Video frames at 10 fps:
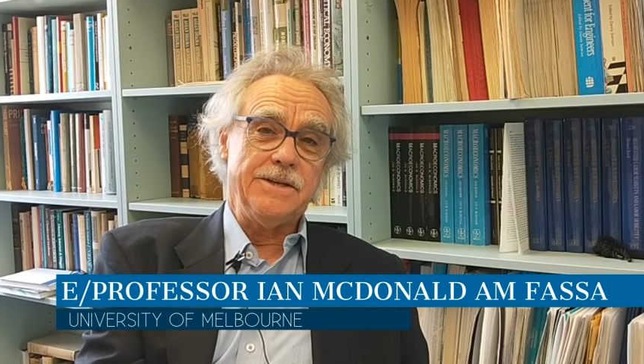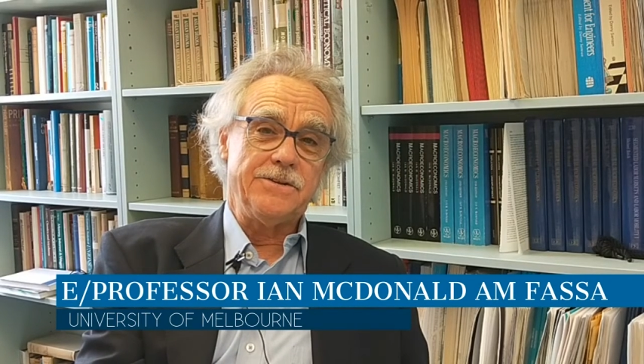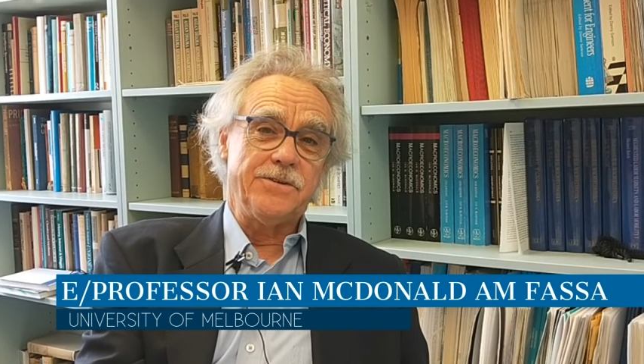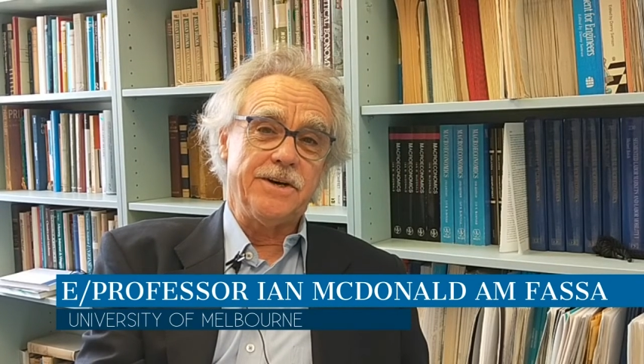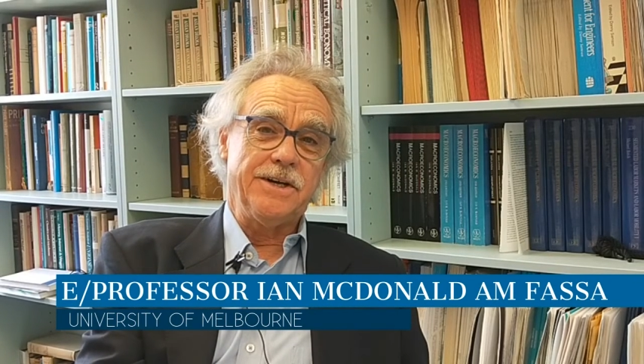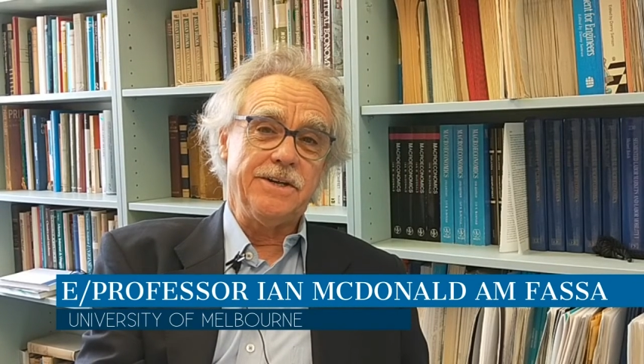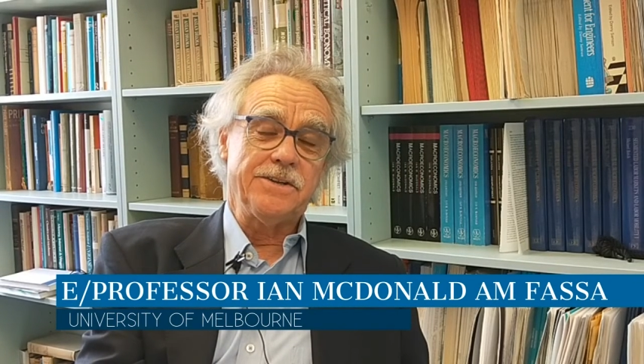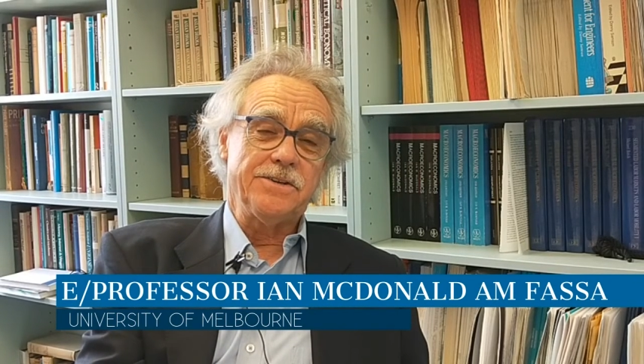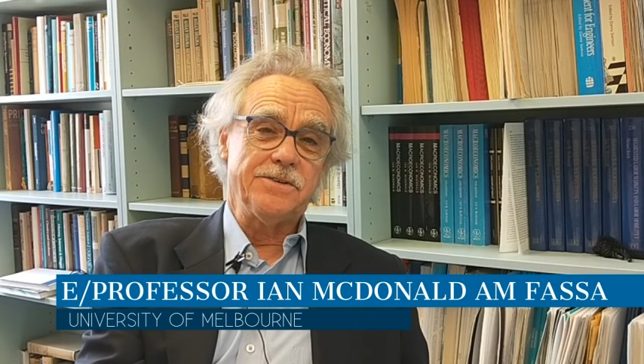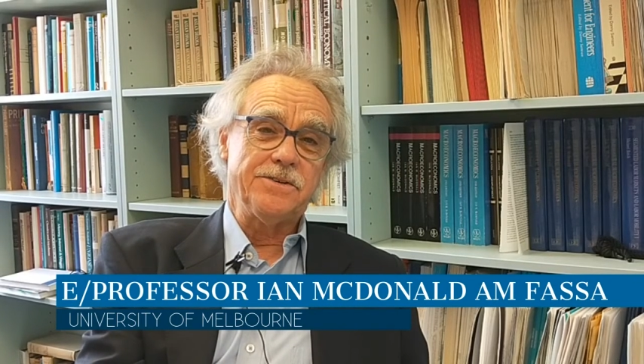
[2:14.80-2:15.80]
His
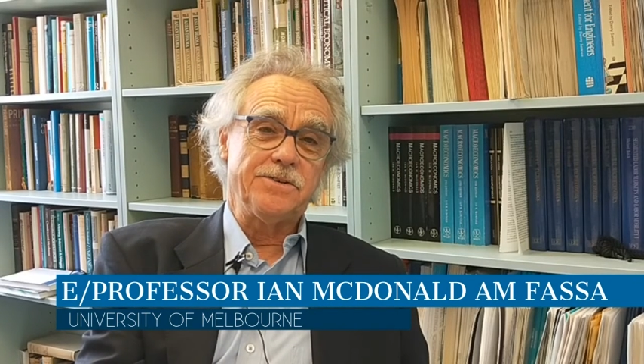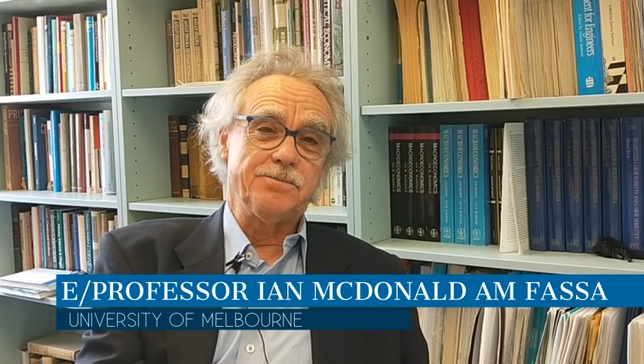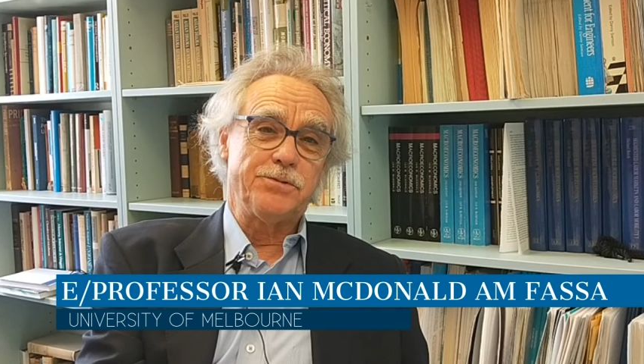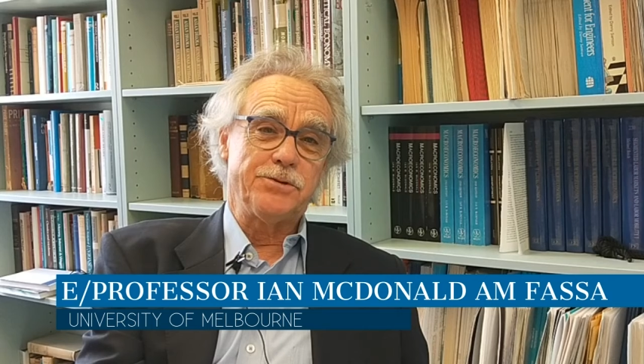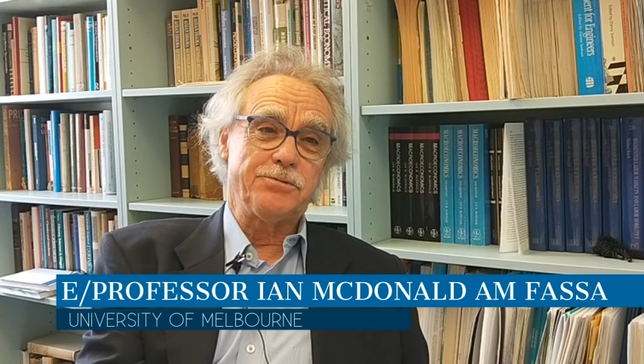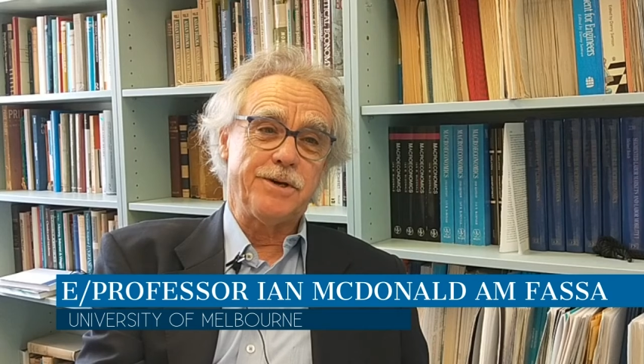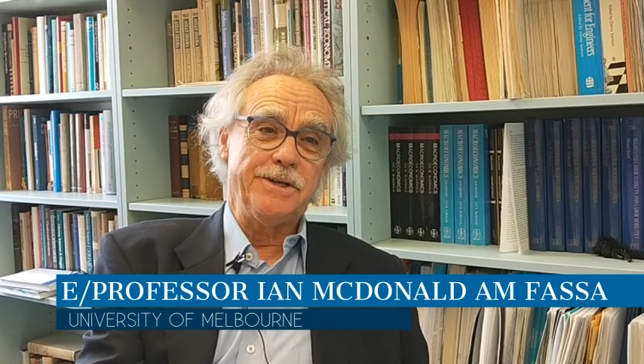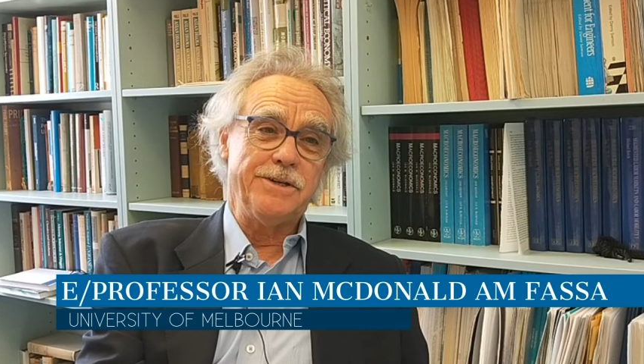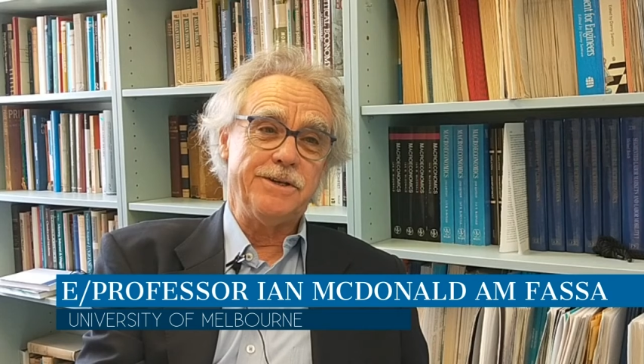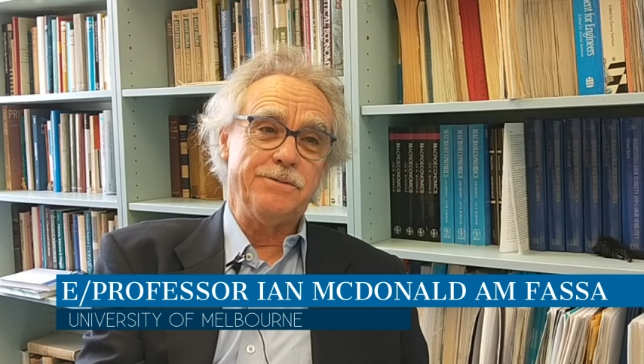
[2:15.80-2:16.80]
father
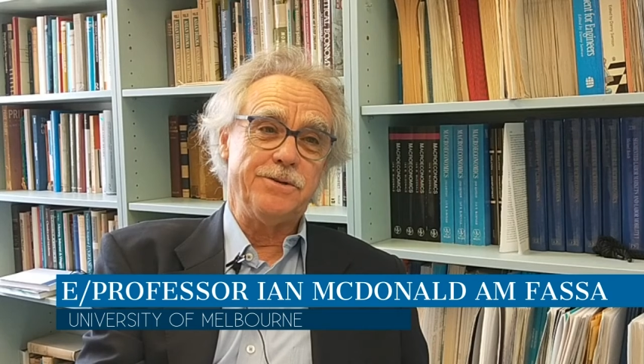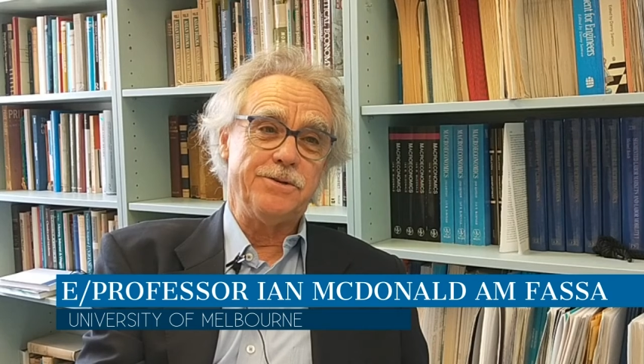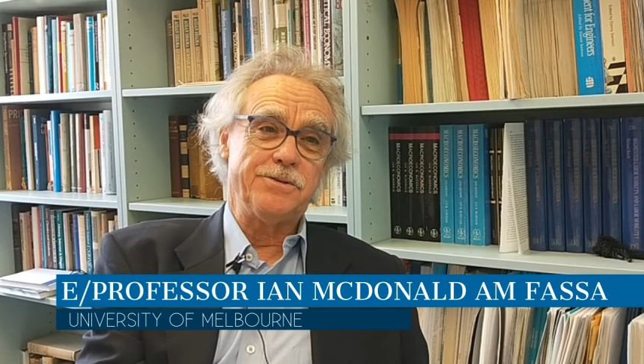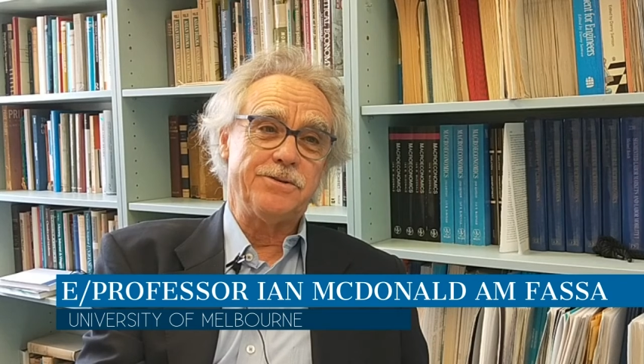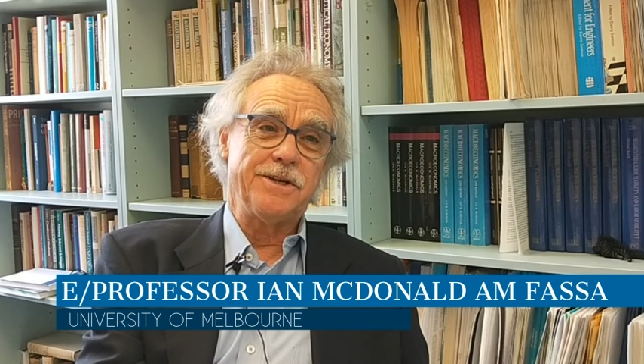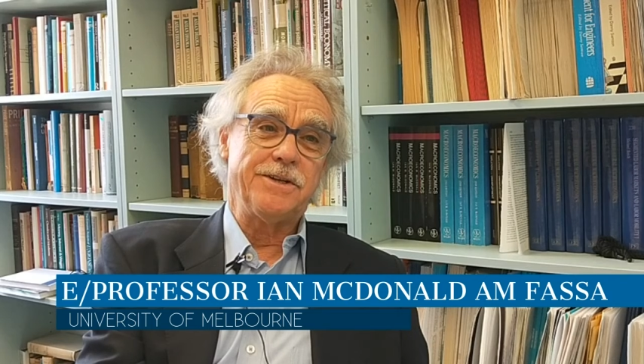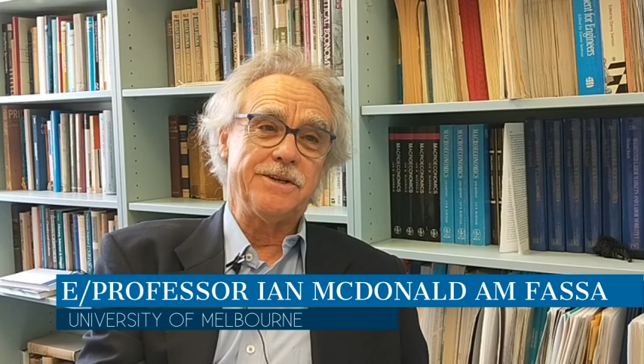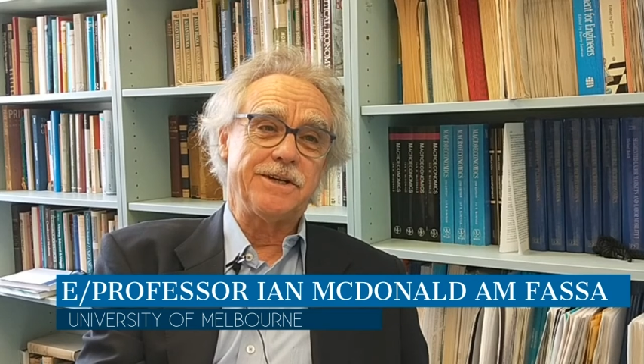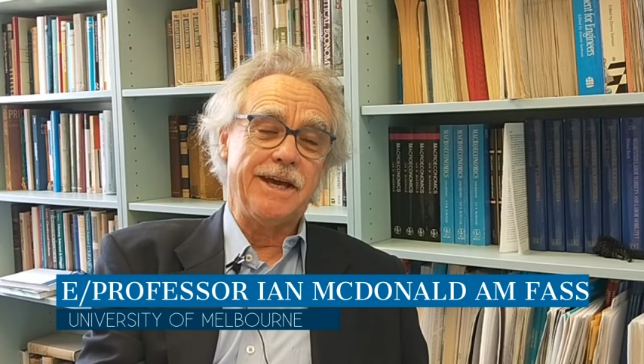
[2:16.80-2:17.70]
persuaded him to study